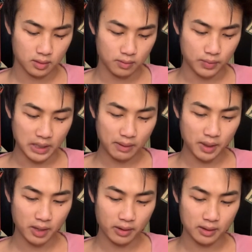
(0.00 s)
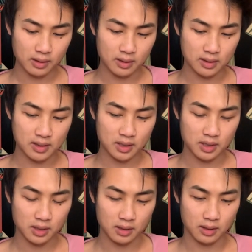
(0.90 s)
But I'm hearing the
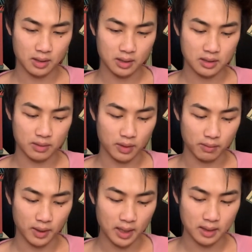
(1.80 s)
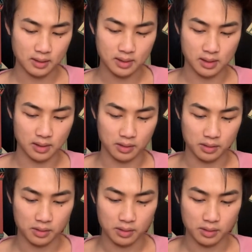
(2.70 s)
decision needs to be made still.